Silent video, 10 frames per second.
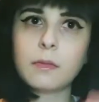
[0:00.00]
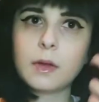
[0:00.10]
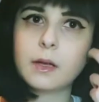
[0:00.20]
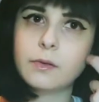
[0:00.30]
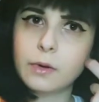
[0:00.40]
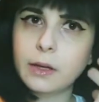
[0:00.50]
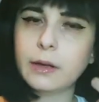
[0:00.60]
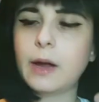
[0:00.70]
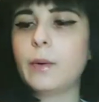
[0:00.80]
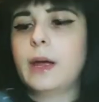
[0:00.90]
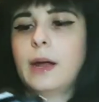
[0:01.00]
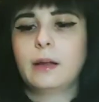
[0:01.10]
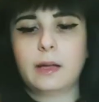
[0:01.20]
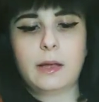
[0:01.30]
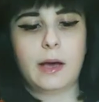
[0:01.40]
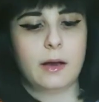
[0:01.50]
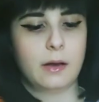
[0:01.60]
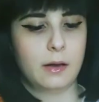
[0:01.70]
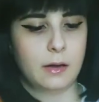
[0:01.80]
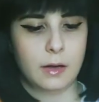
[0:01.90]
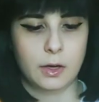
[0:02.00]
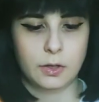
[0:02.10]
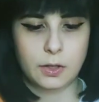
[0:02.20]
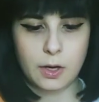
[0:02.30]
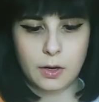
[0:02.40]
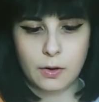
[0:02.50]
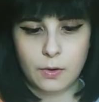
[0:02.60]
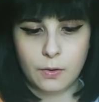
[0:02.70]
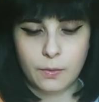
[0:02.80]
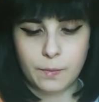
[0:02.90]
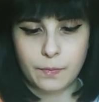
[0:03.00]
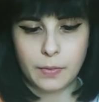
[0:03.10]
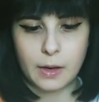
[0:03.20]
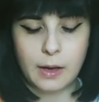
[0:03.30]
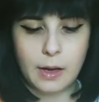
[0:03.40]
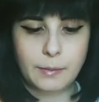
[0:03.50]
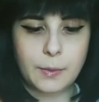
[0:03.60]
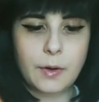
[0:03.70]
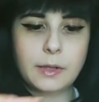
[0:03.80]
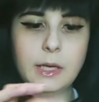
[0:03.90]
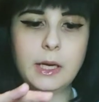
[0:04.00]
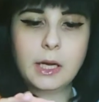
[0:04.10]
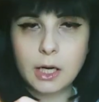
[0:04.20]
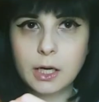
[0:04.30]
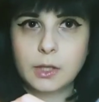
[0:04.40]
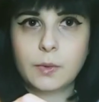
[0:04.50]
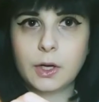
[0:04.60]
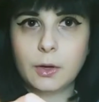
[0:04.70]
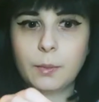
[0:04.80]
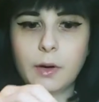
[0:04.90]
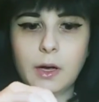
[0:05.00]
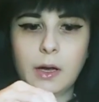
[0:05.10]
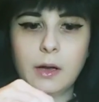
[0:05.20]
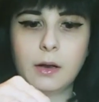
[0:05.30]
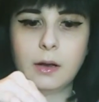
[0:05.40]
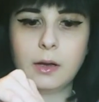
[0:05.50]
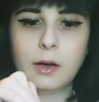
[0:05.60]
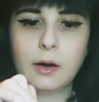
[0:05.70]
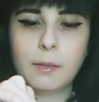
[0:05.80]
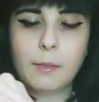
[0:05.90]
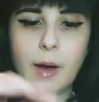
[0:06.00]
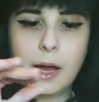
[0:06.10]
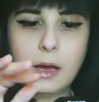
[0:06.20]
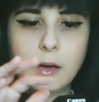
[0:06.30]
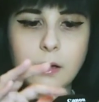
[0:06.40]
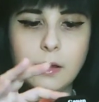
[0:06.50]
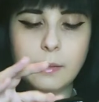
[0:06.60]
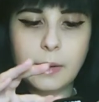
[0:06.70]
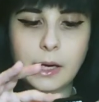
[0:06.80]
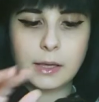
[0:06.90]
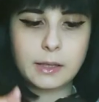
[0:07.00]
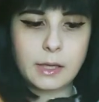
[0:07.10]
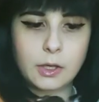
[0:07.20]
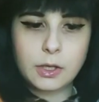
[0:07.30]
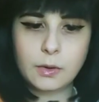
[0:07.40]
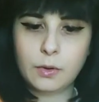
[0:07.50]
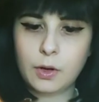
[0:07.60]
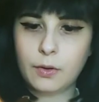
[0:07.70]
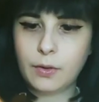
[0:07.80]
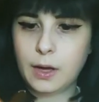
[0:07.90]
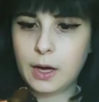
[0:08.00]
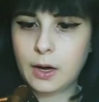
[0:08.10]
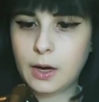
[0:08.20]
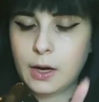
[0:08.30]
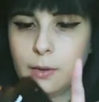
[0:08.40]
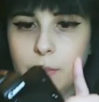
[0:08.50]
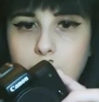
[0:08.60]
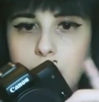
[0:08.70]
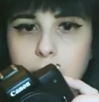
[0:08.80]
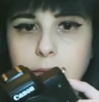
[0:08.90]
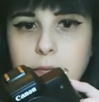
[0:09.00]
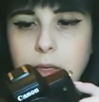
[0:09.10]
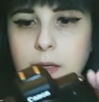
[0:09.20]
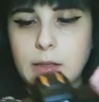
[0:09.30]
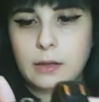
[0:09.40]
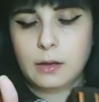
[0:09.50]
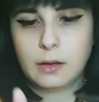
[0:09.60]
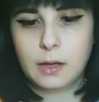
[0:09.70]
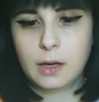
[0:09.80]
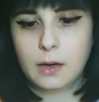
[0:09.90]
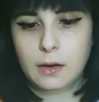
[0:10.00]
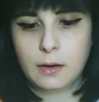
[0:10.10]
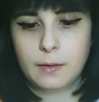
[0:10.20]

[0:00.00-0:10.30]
It's really lightweight. I like that. So I'm supposing here is where you'll put your mic. The mic extension will go there. It'll plug into this little thing.